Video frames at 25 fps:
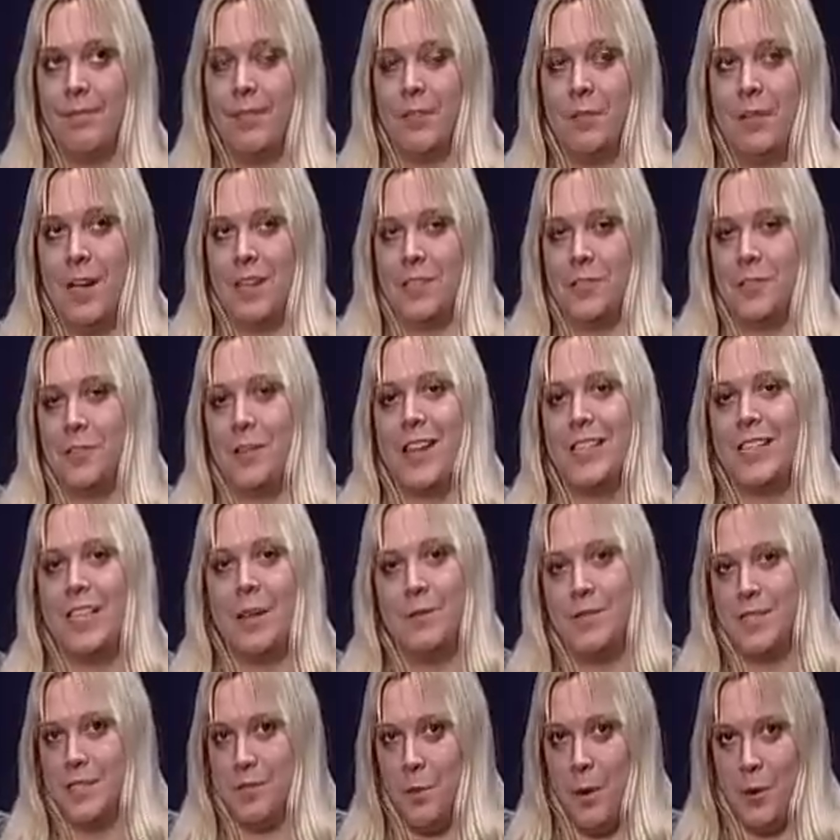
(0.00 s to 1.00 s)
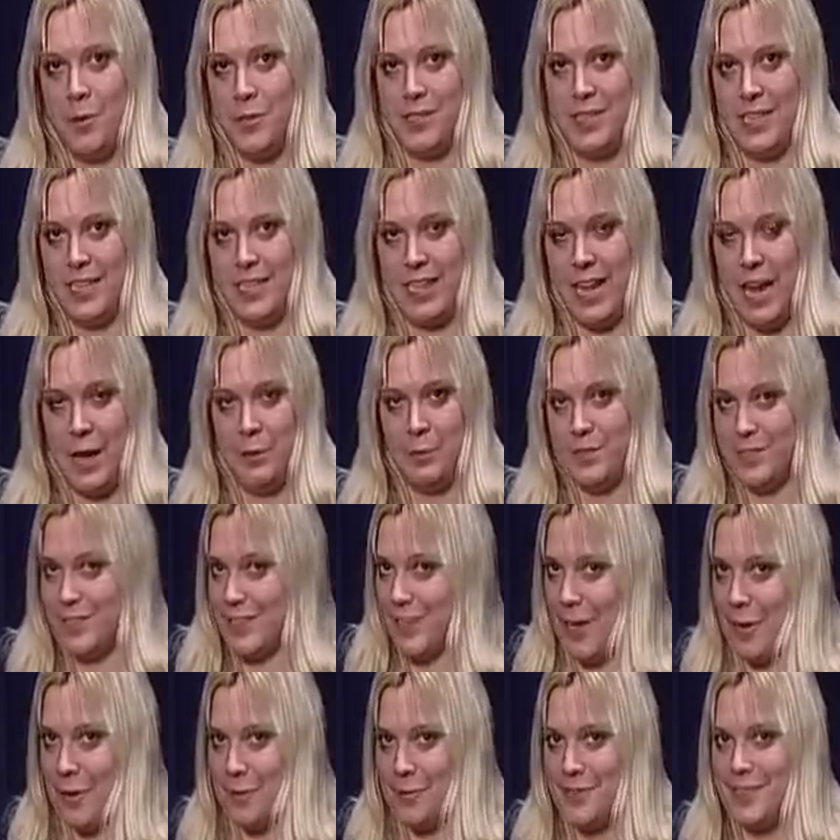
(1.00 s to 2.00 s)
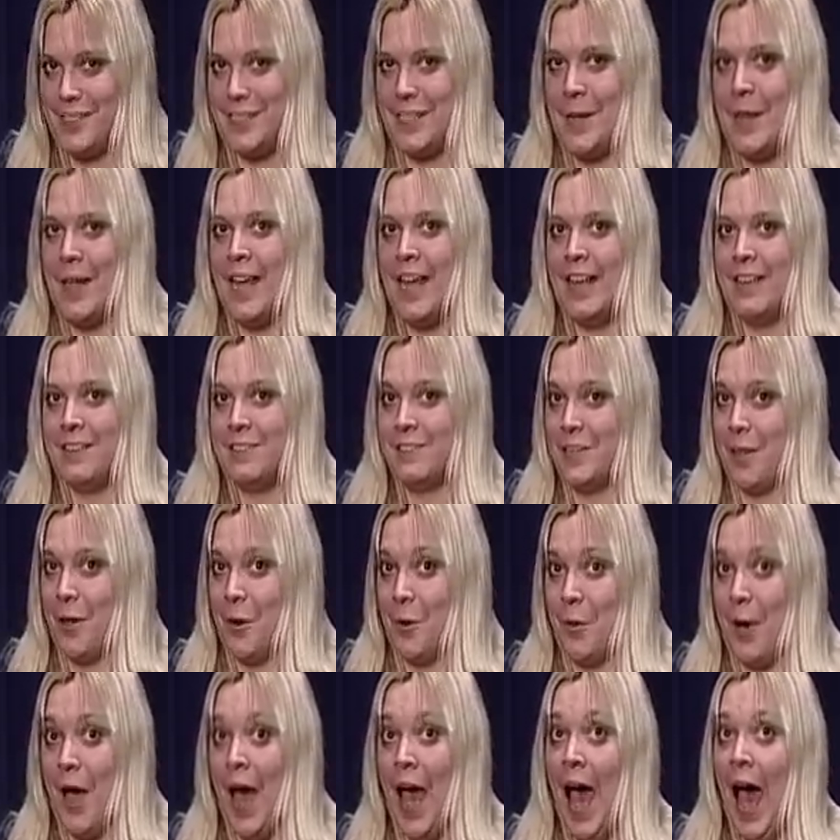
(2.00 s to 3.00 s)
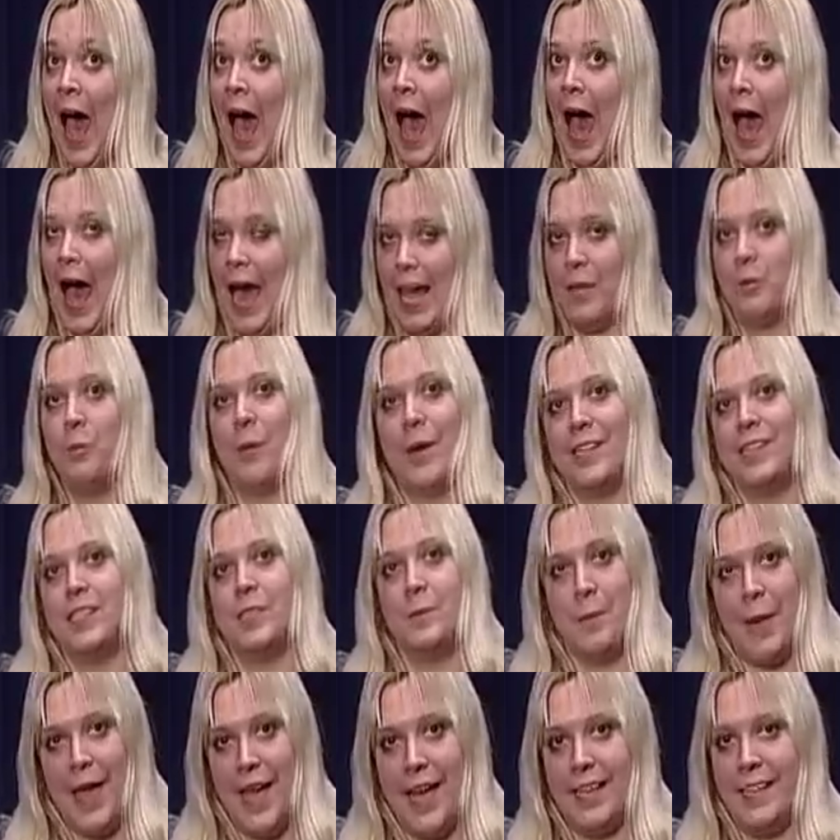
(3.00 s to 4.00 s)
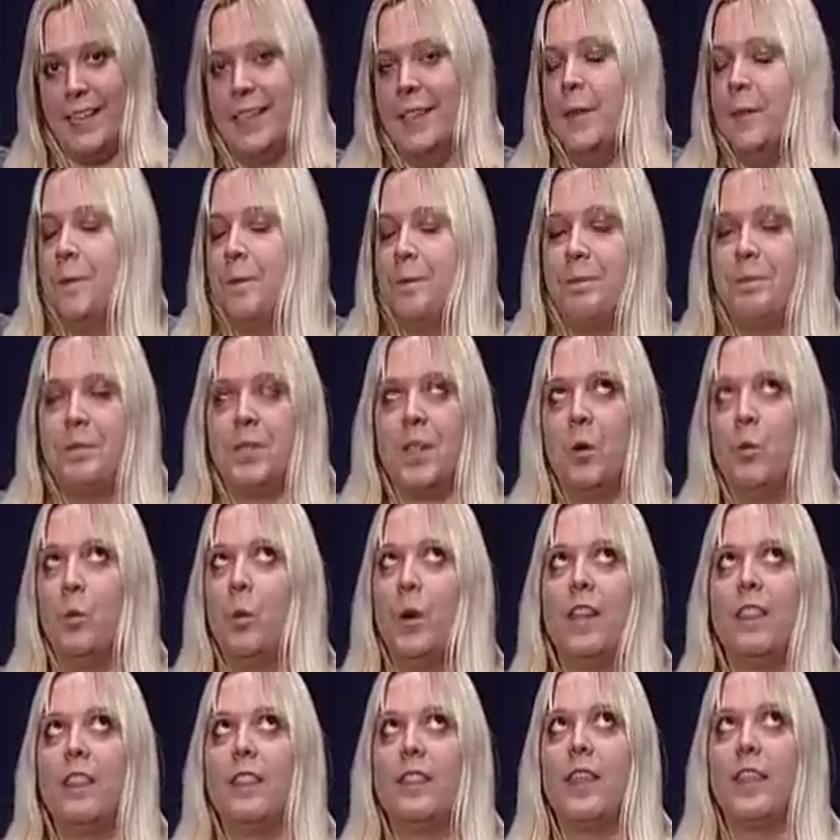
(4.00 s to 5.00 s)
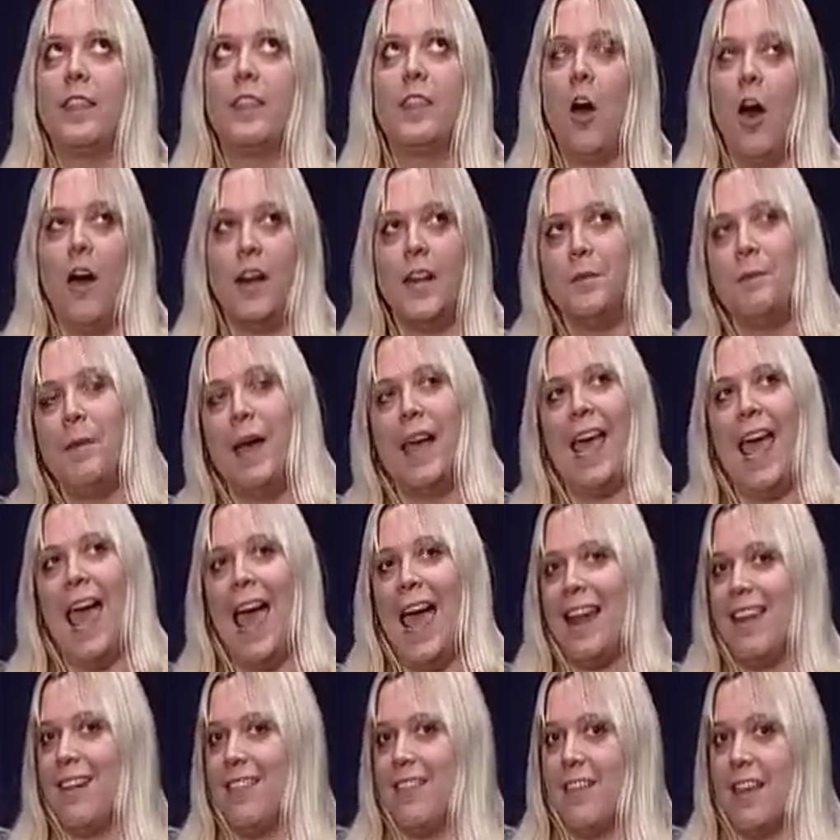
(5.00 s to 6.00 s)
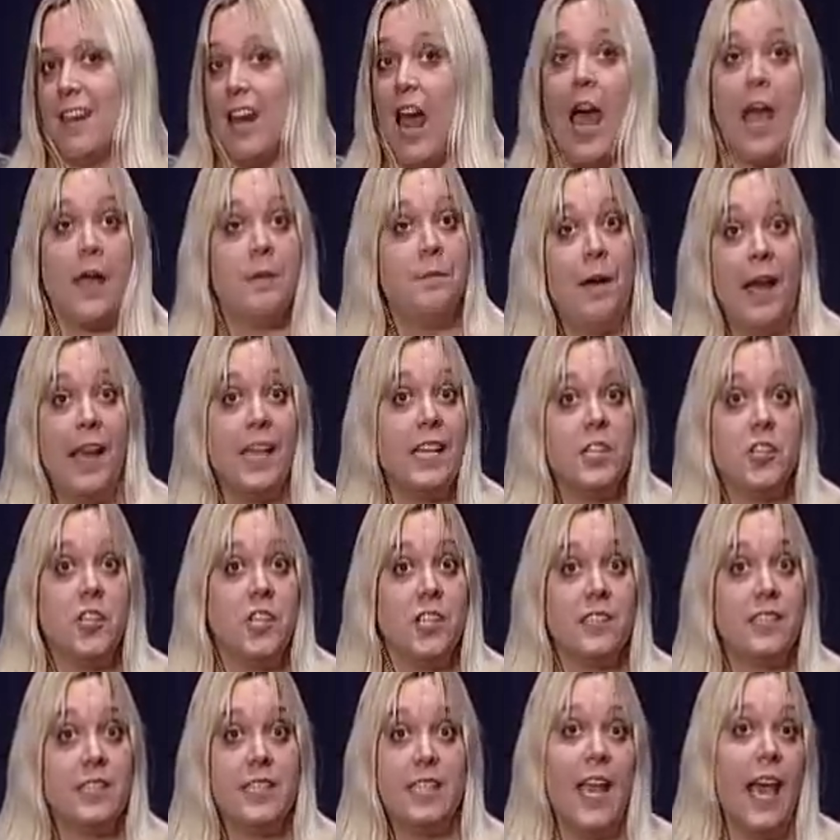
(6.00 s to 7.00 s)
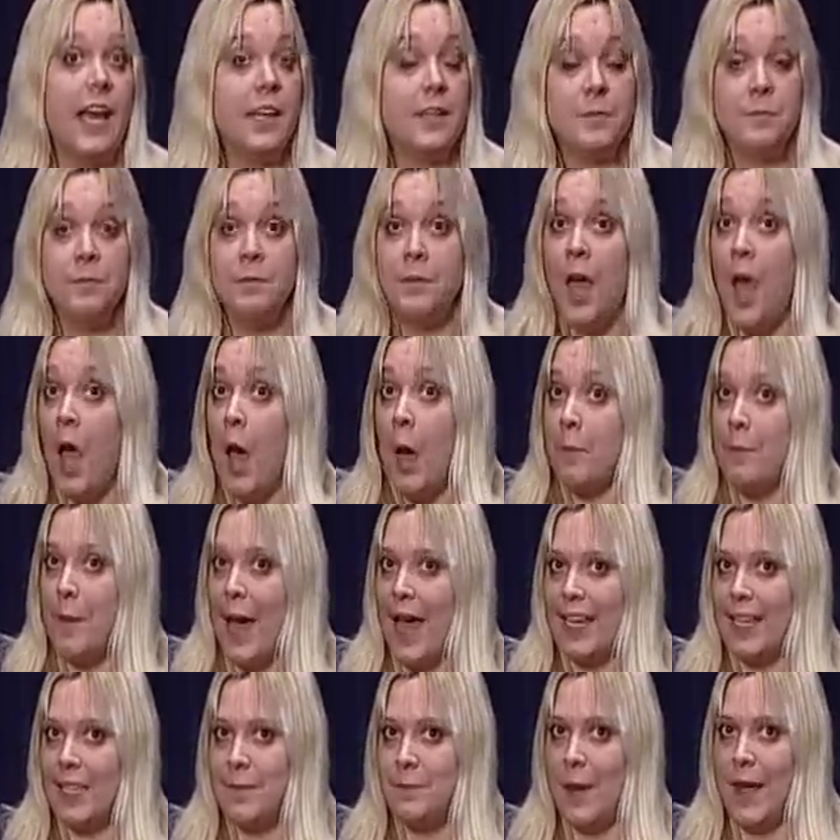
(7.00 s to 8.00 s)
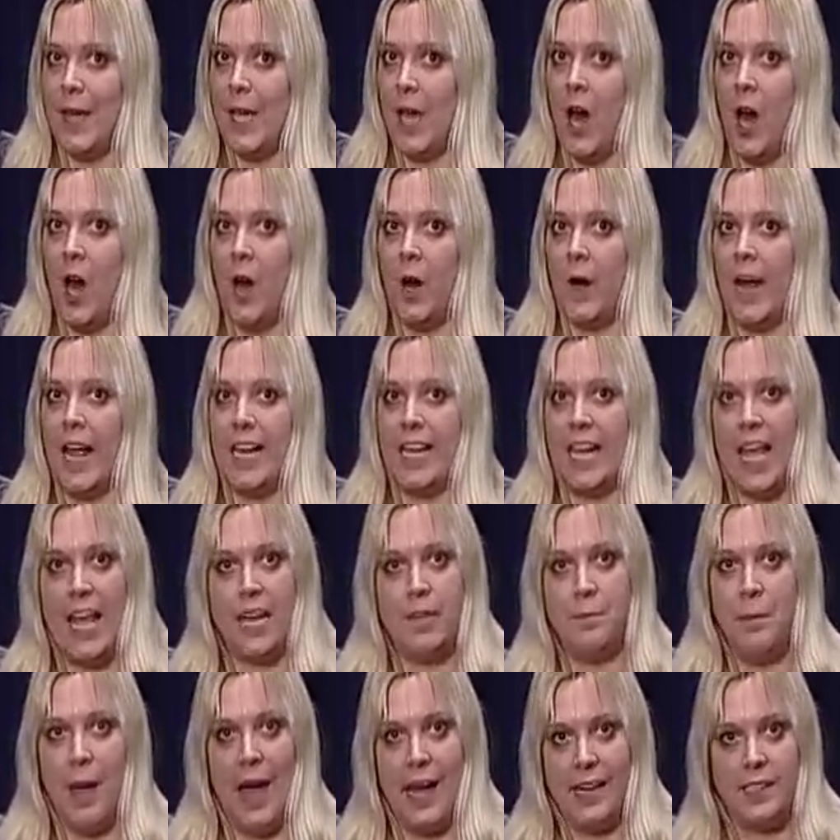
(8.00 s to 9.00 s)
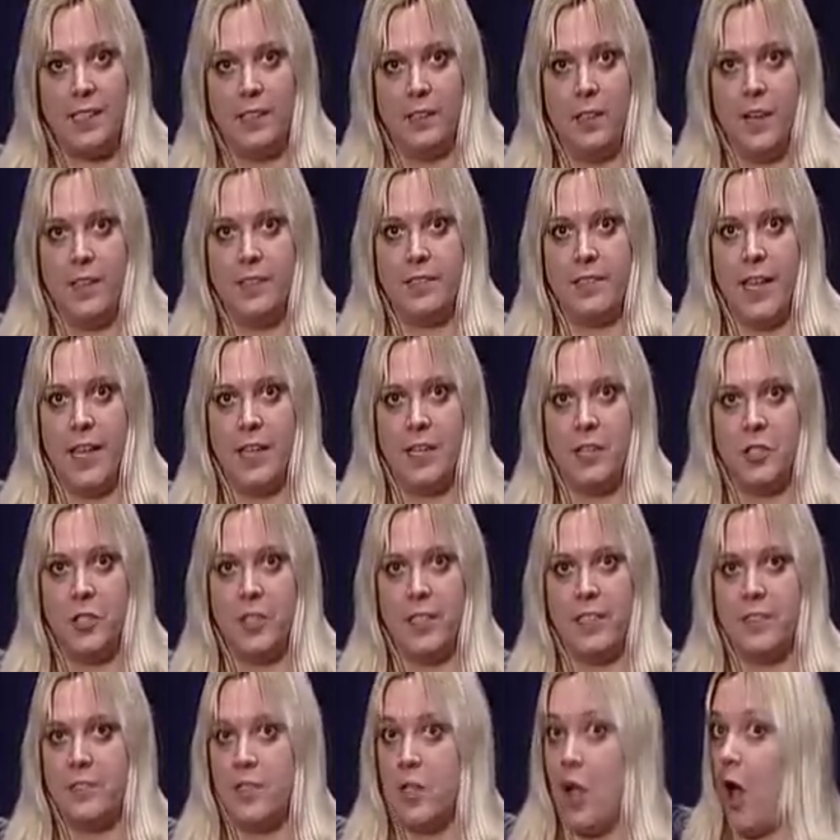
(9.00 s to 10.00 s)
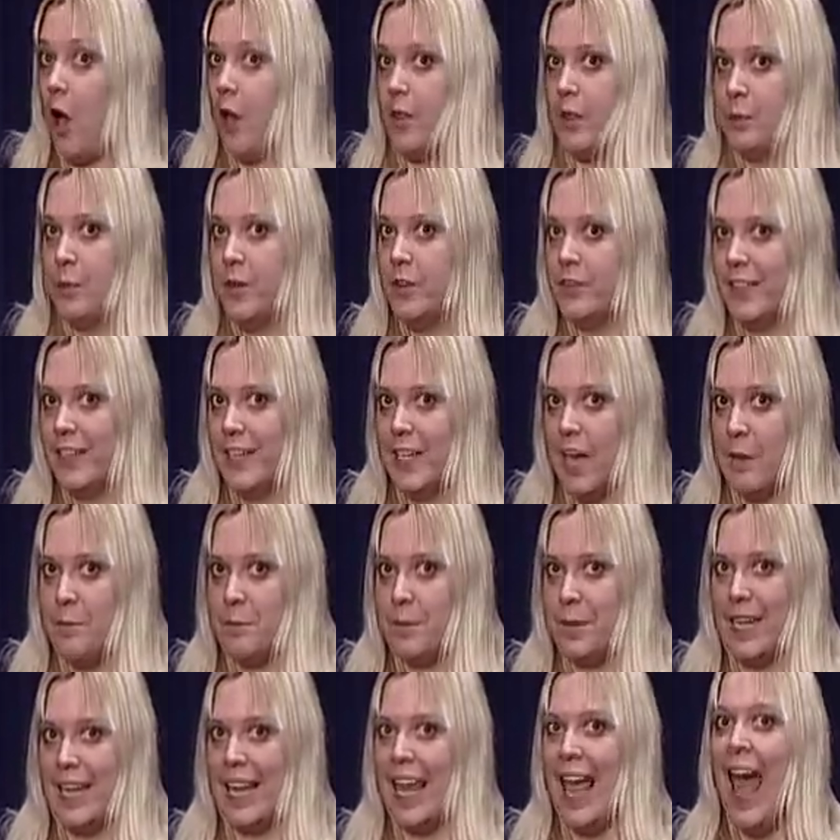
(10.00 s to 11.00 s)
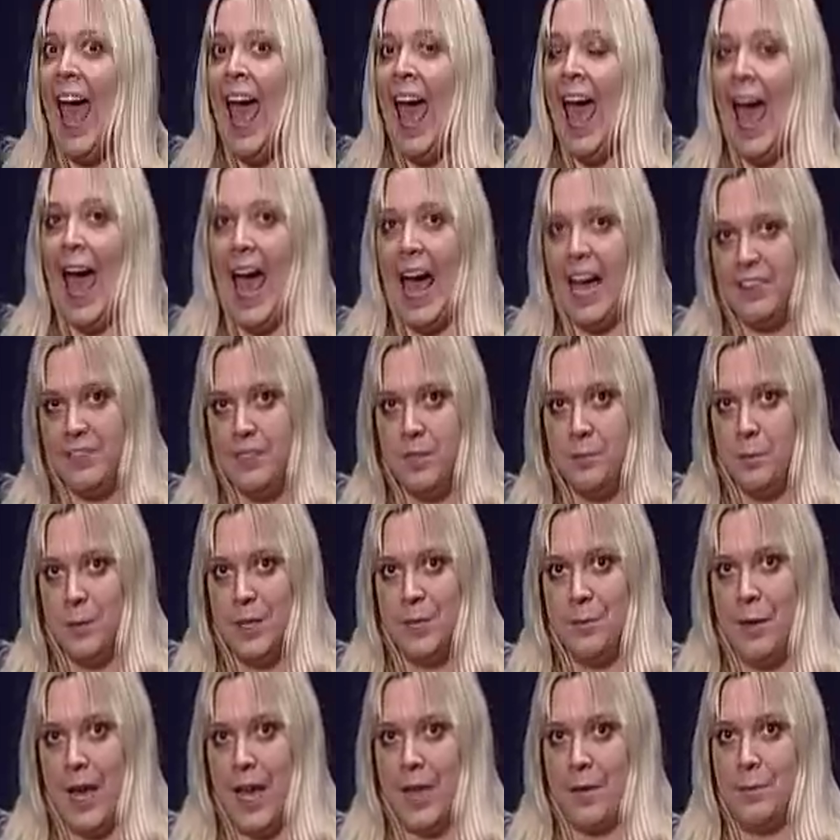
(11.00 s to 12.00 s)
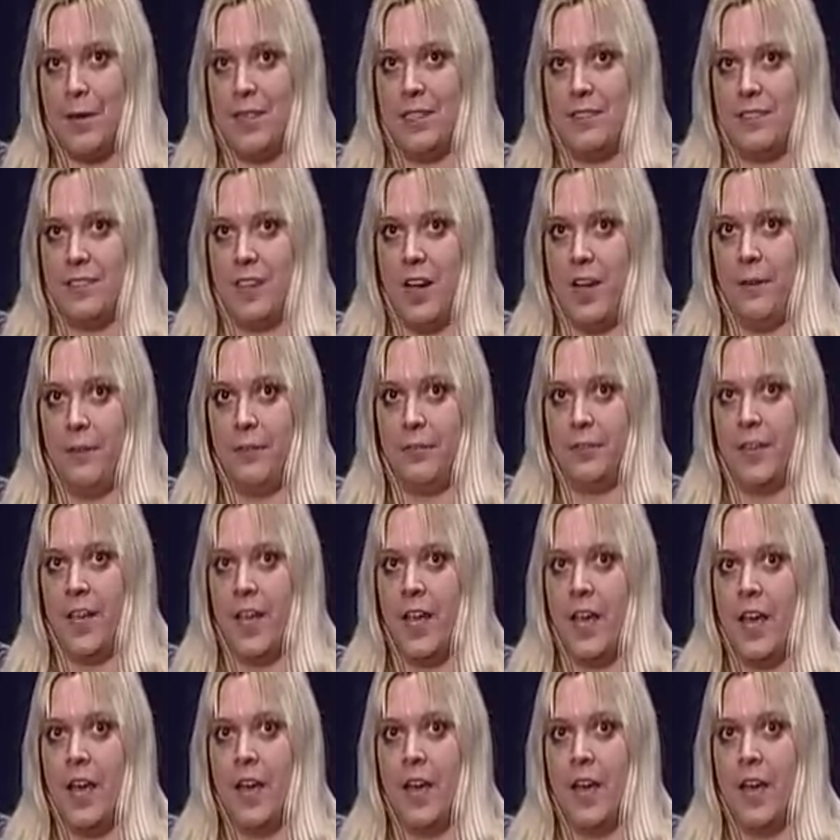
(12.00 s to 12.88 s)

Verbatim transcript: The restaurant I was supposed to eat at was closed, so I went to bed with the thought in my head that I might just get back in my car and head back to Los Angeles, call the moving company, have them bring back my stuff,